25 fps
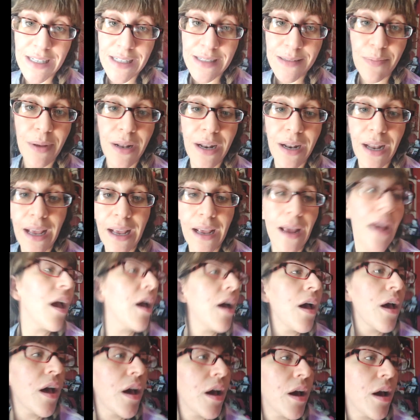It's been a
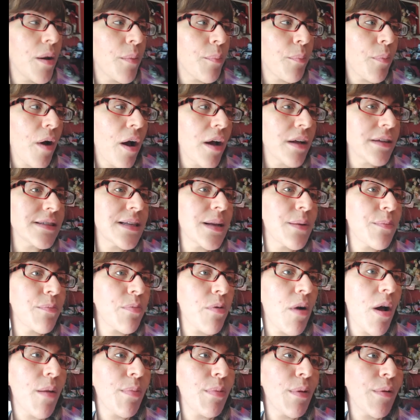constant
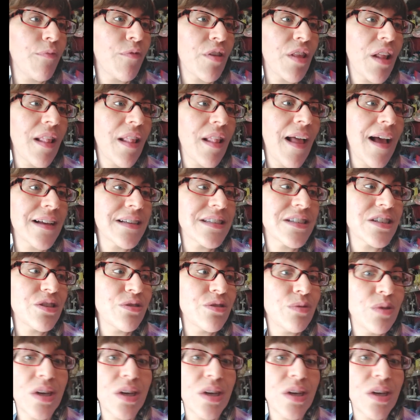problem for the last two